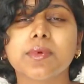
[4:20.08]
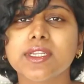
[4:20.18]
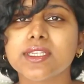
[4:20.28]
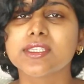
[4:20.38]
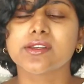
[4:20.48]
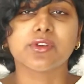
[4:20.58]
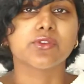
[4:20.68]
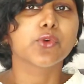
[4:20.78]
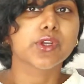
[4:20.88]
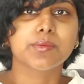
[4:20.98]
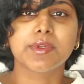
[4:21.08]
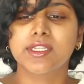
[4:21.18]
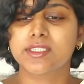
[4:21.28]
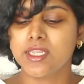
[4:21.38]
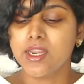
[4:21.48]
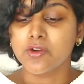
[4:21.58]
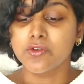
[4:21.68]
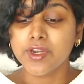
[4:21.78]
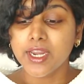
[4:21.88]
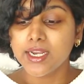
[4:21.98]
minutes, every 40 minutes,
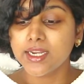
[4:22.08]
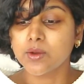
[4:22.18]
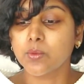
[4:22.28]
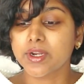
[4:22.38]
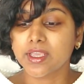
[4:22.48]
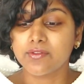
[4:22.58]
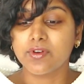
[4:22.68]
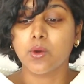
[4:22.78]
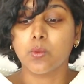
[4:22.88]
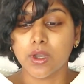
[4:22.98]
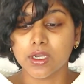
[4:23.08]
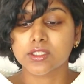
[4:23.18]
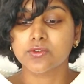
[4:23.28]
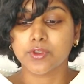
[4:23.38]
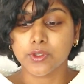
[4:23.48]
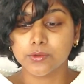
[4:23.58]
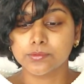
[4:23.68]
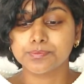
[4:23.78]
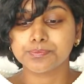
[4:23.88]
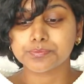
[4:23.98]
really whatever works for
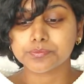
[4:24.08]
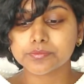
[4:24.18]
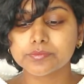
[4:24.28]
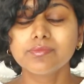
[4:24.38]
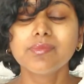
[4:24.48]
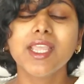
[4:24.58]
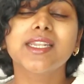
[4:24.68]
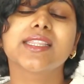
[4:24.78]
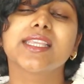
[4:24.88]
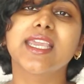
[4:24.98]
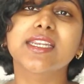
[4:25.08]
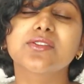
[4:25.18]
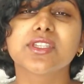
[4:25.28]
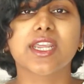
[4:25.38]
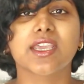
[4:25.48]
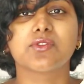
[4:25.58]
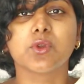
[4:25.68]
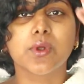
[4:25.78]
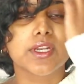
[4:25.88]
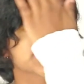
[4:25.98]
you. And at the end of the day, if you
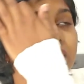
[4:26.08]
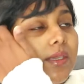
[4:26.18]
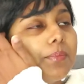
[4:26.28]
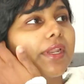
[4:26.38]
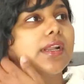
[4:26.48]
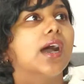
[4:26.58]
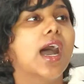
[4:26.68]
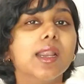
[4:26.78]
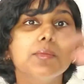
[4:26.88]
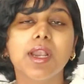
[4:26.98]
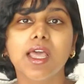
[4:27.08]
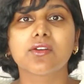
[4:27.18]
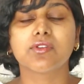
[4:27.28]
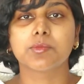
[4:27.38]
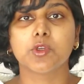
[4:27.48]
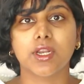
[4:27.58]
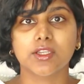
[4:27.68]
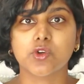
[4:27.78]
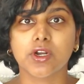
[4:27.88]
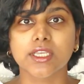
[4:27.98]
want to sleep better, unplug from your
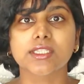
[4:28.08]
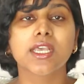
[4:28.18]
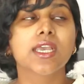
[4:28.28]
electronics.